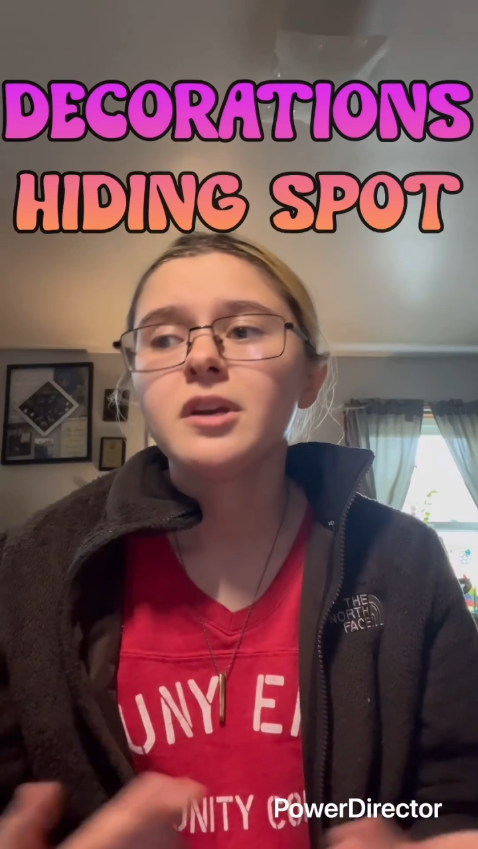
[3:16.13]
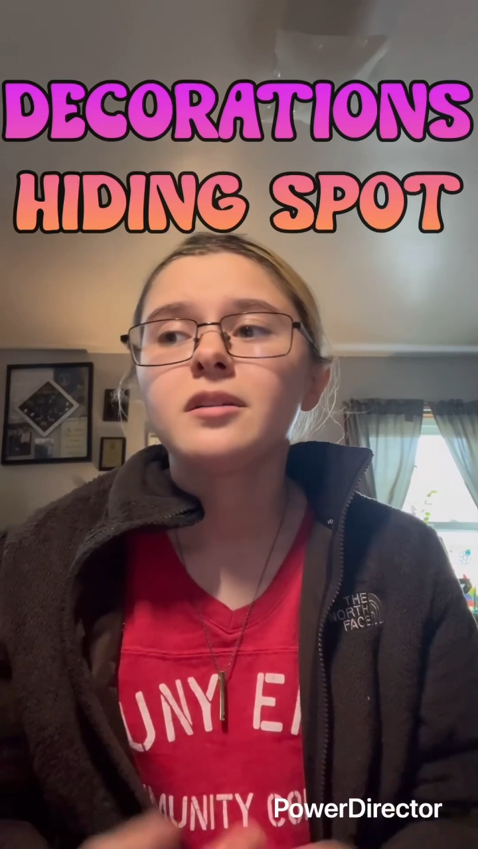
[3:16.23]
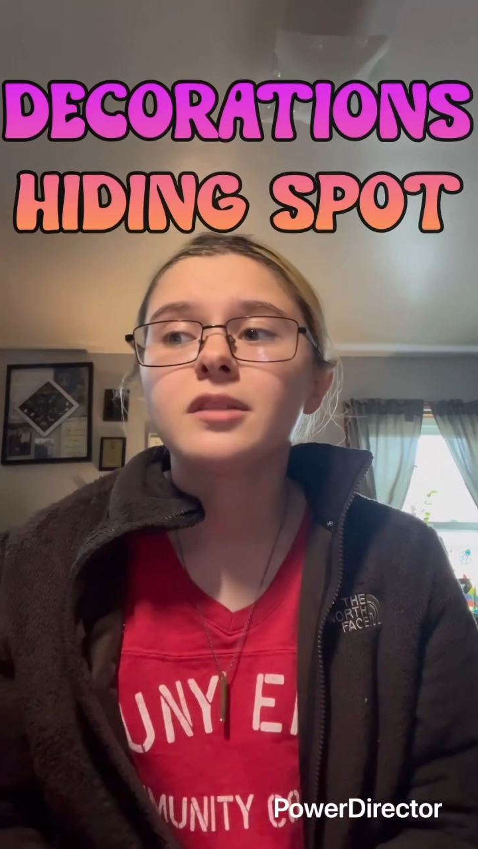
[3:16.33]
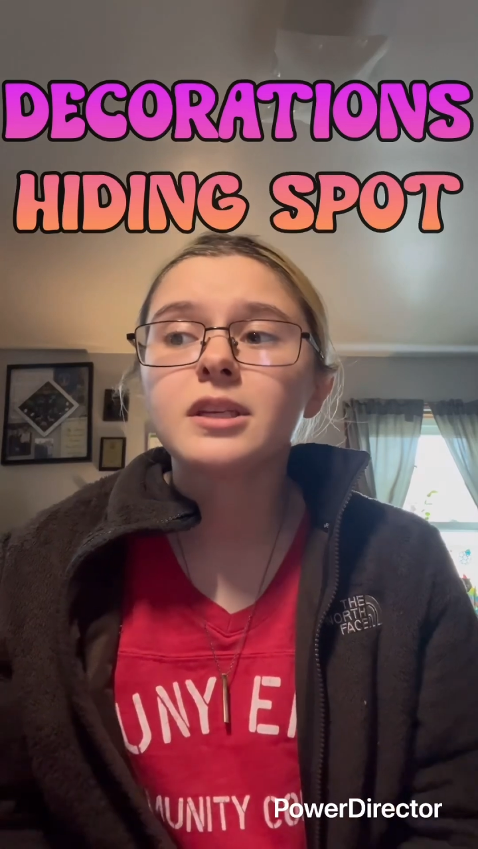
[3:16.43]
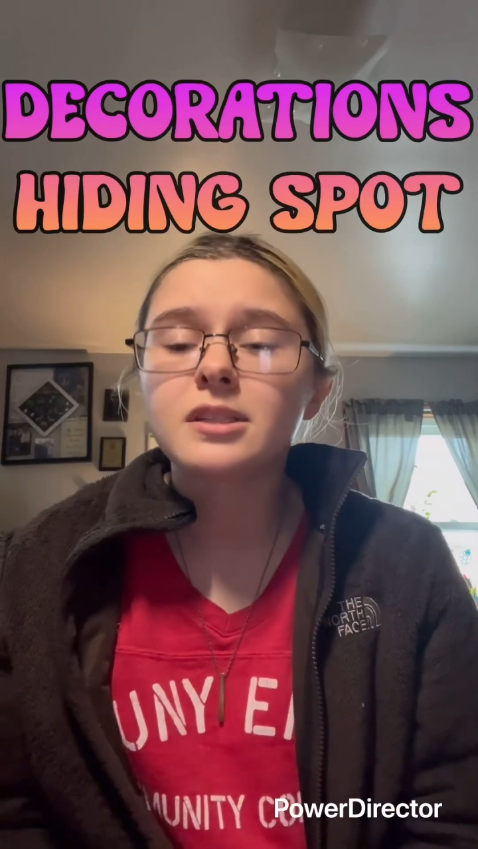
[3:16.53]

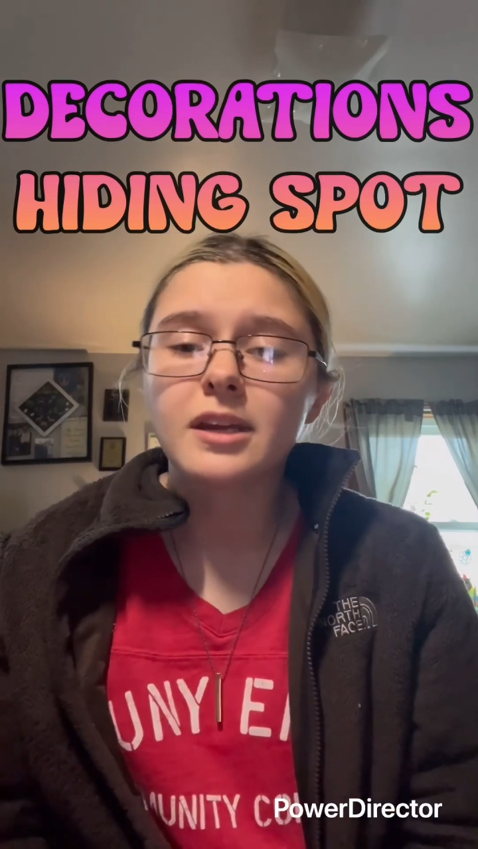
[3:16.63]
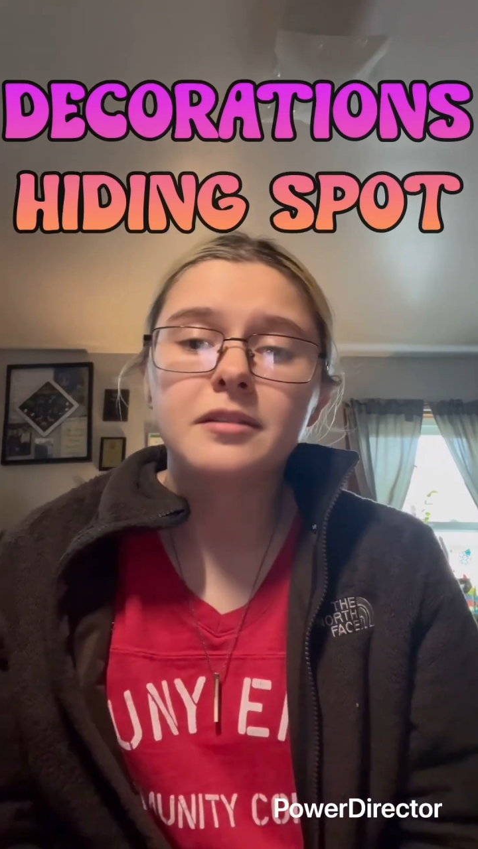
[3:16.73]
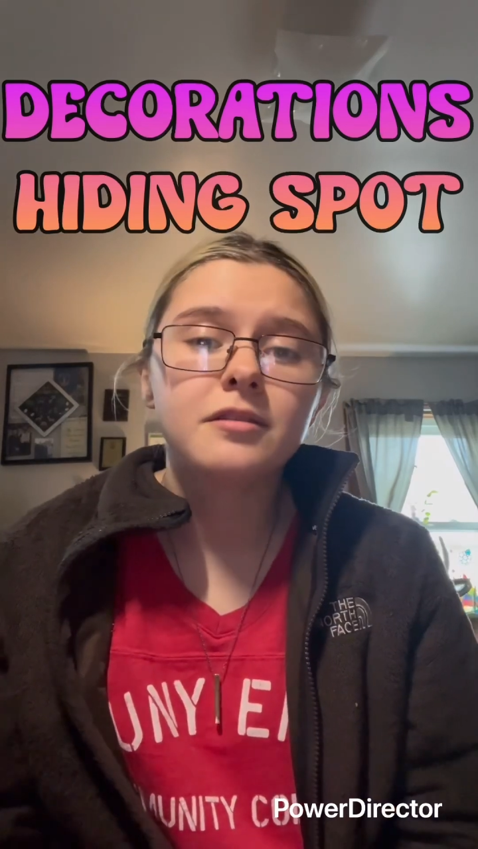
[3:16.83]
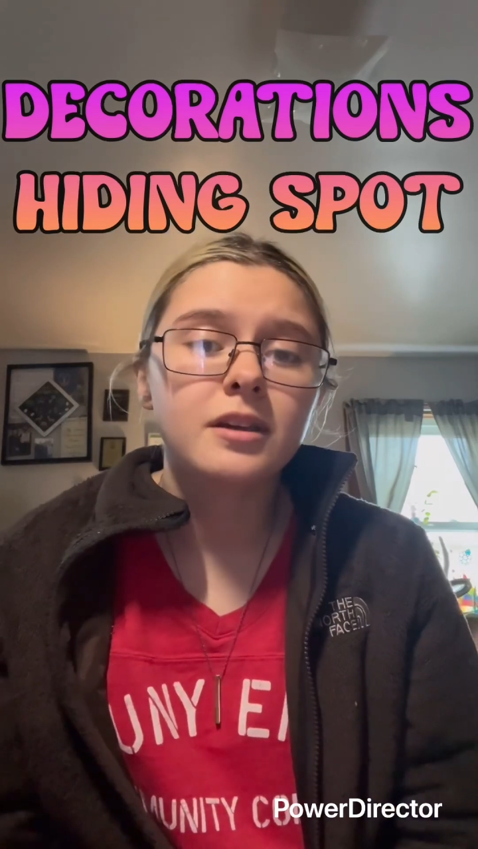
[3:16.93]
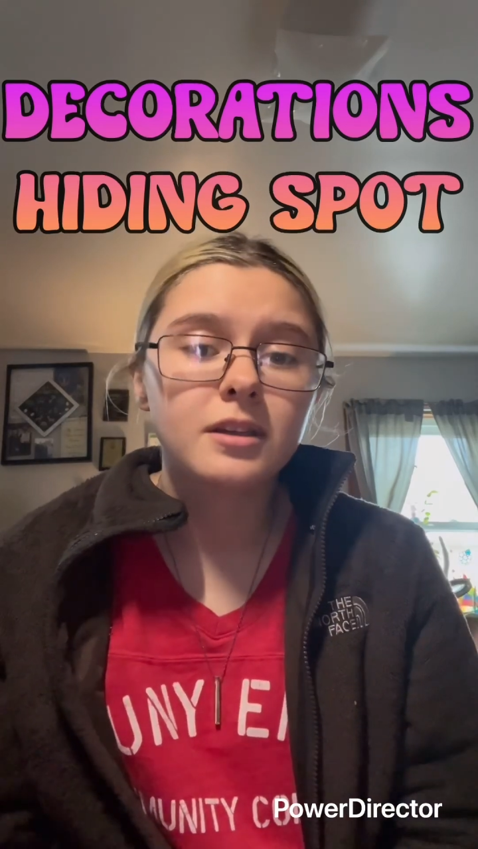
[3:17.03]
This, I
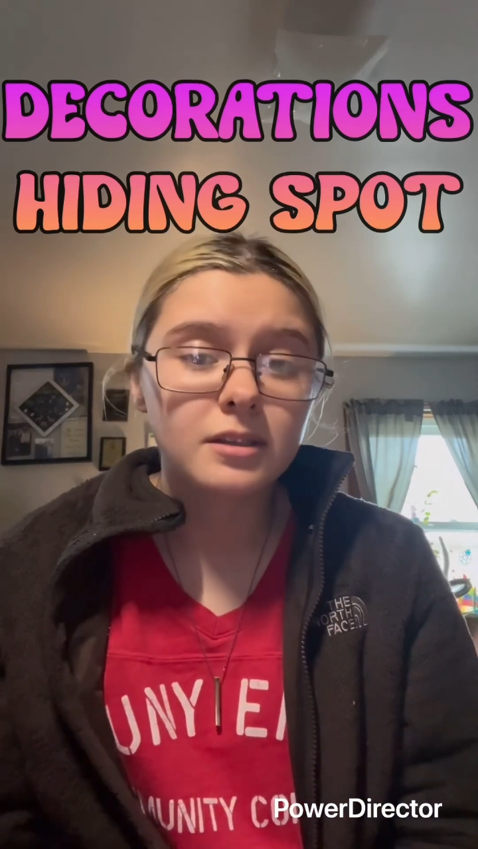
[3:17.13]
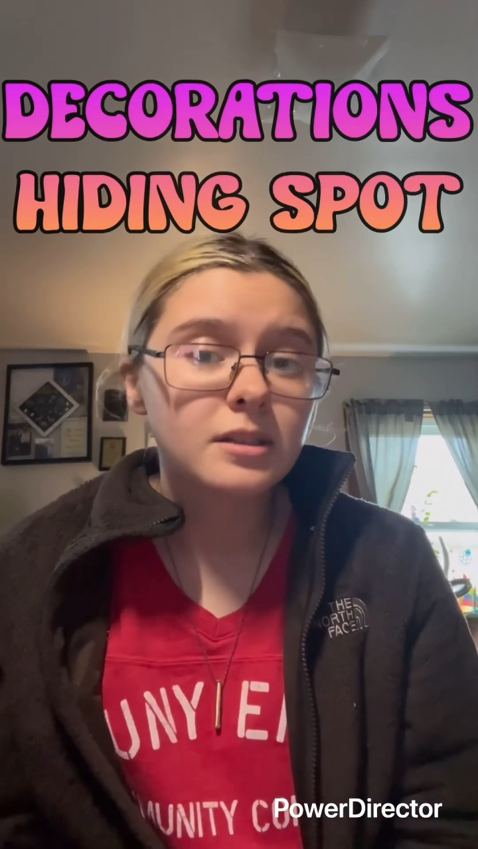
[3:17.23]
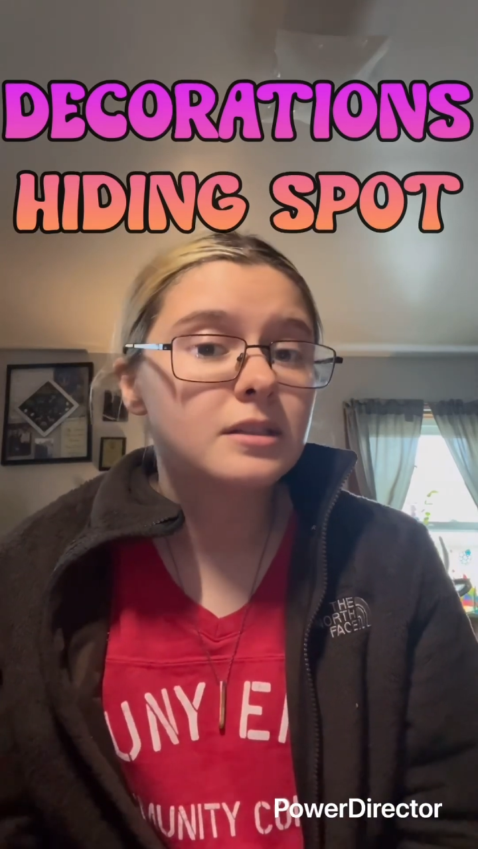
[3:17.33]
think, is a